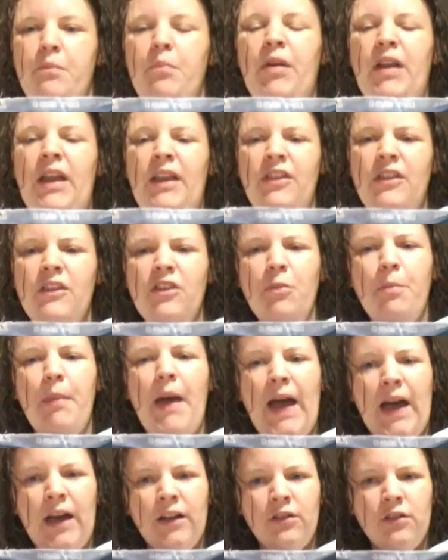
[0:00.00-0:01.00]
But I think the
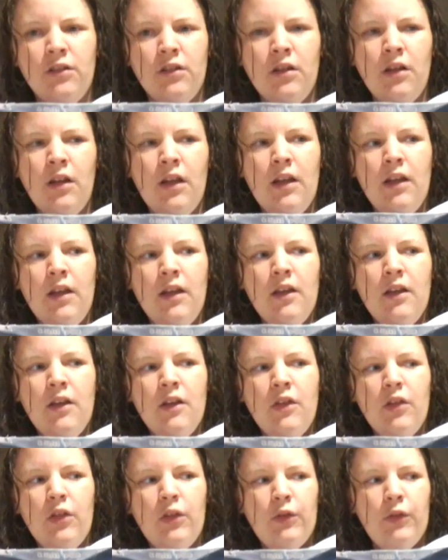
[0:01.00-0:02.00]
pattern,
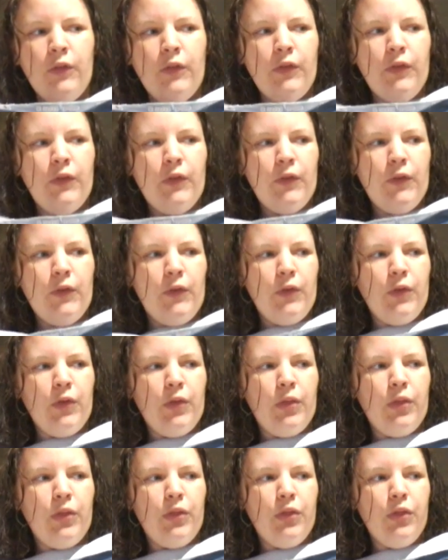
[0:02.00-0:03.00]
there's
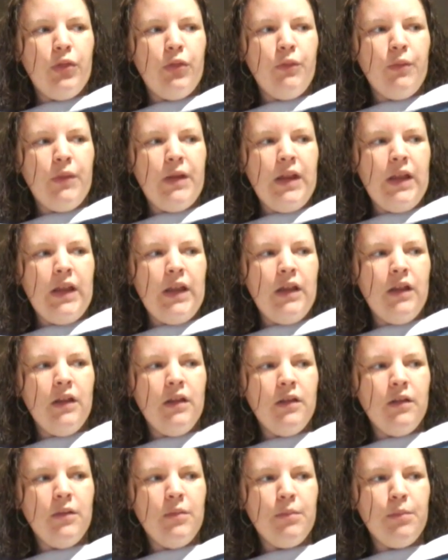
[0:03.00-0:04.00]
3
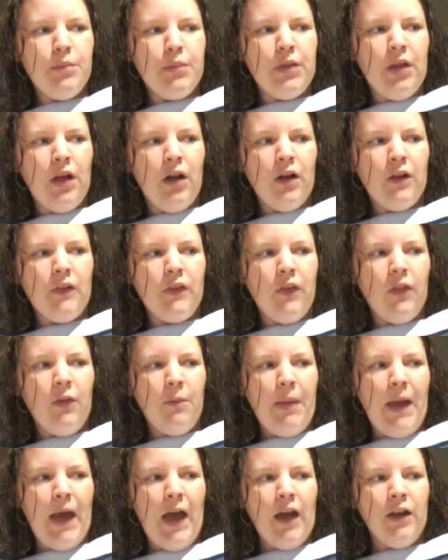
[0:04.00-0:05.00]
blocks on the
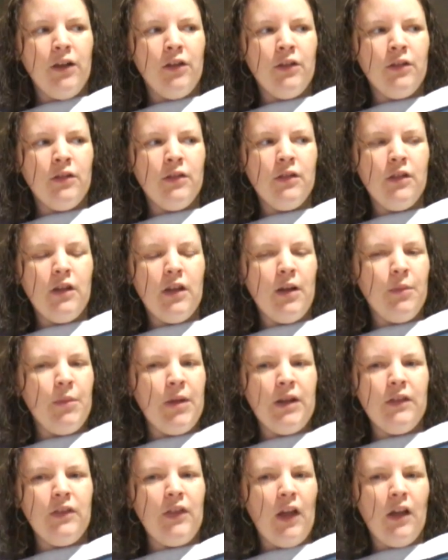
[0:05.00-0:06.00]
pattern. And I'm
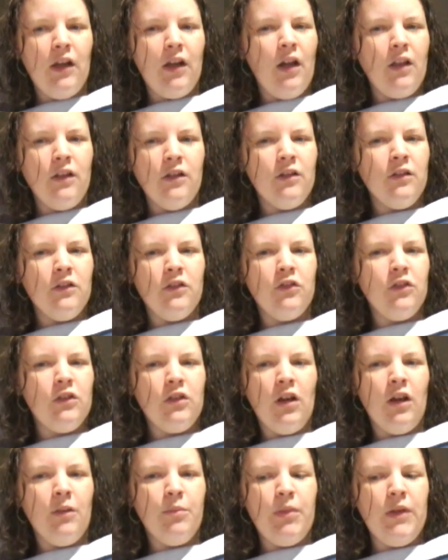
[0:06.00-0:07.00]
like, that color should
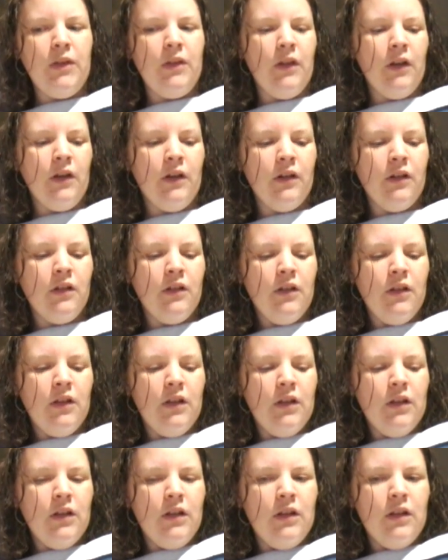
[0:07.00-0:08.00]
not be there.
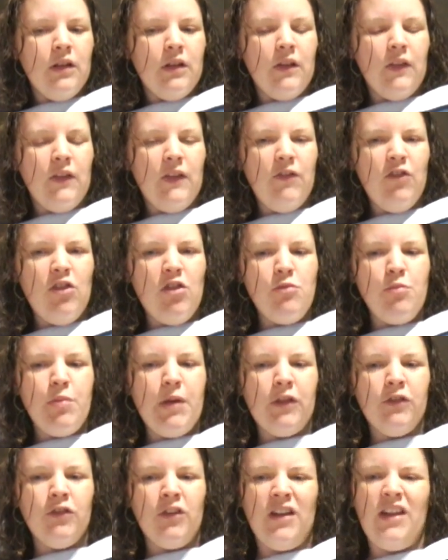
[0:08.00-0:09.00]
Because even in the
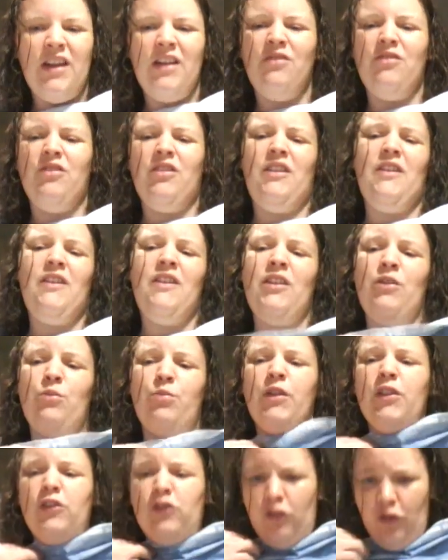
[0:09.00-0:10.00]
picture, I can't really see the
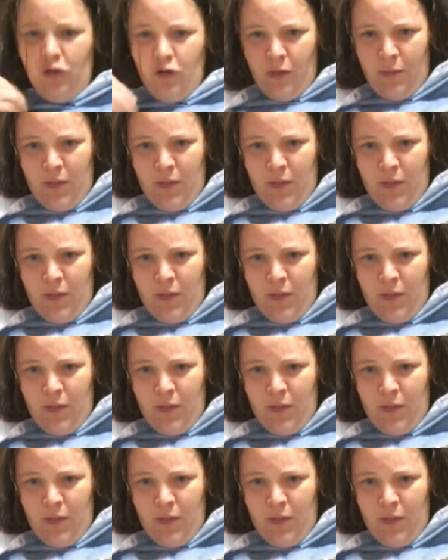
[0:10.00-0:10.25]
picture.